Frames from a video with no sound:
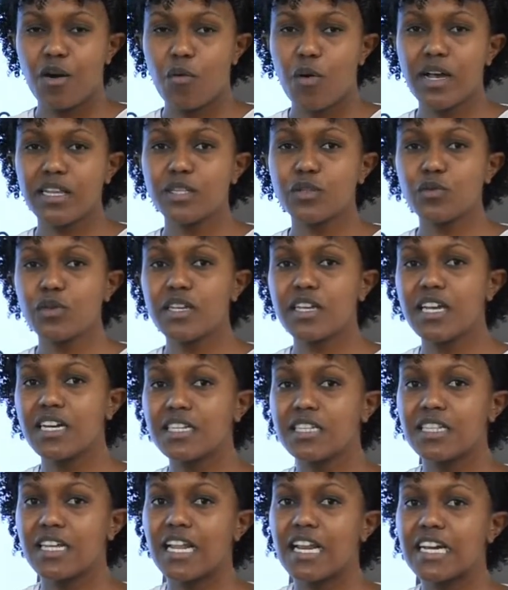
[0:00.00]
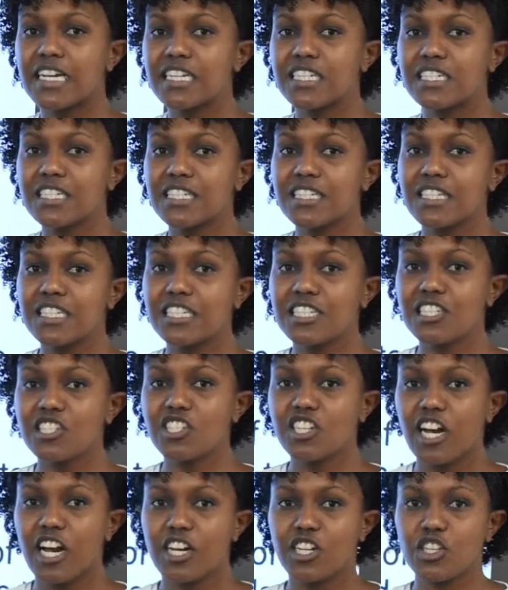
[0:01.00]
Once we get the
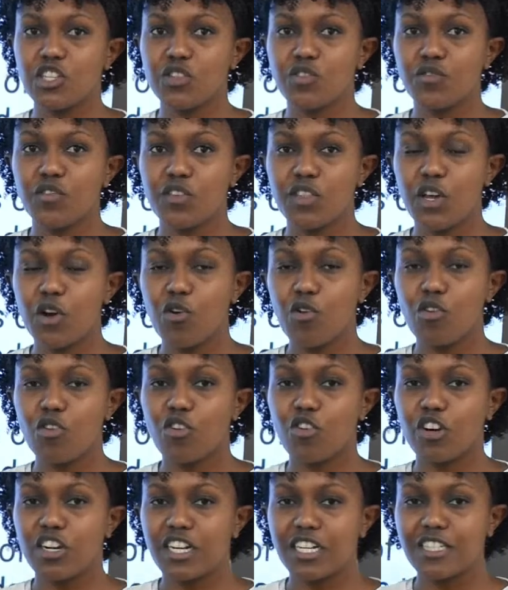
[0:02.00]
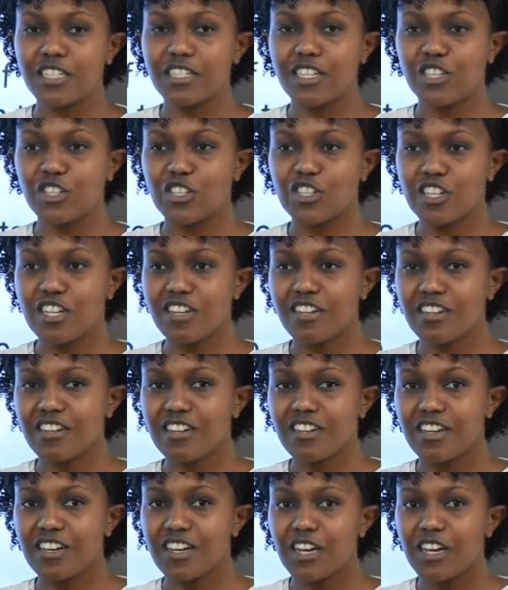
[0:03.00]
electricity charge for the whole organization,